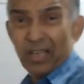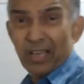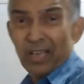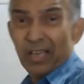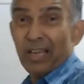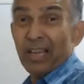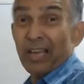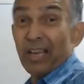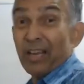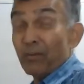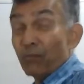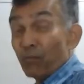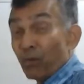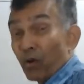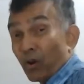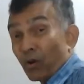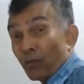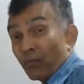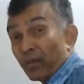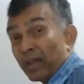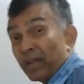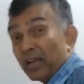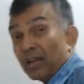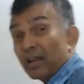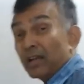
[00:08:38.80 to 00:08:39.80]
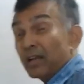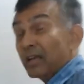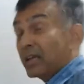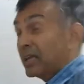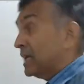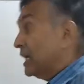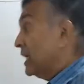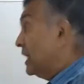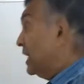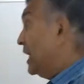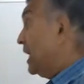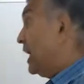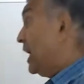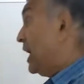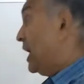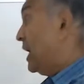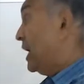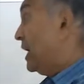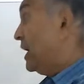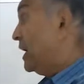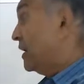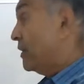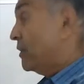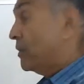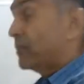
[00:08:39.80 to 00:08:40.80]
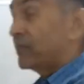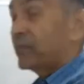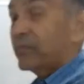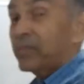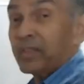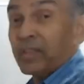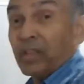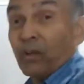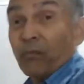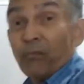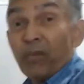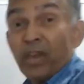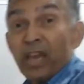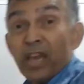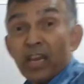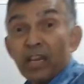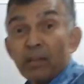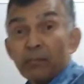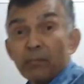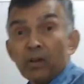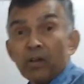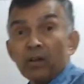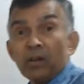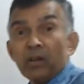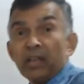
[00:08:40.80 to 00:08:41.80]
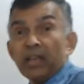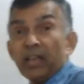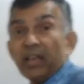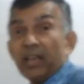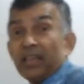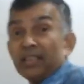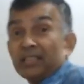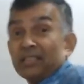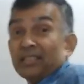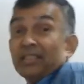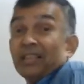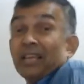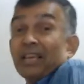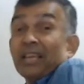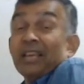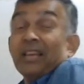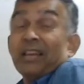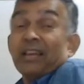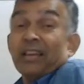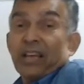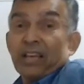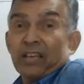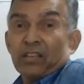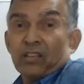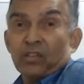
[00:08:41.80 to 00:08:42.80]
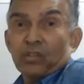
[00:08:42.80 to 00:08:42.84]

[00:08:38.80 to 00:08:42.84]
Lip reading: involving the variable is in the index.